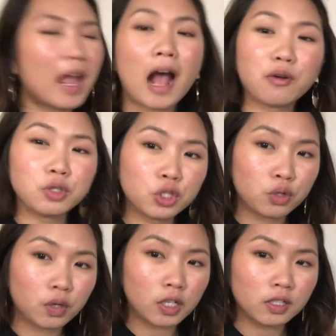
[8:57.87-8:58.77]
house
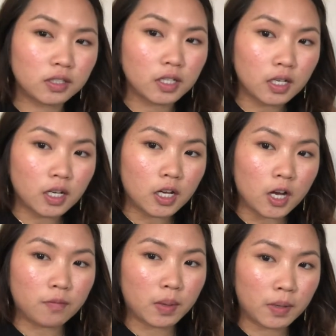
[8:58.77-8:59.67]
tour
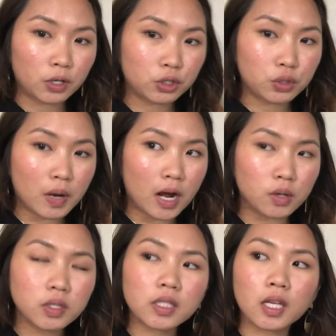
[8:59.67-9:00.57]
of my parents' new house.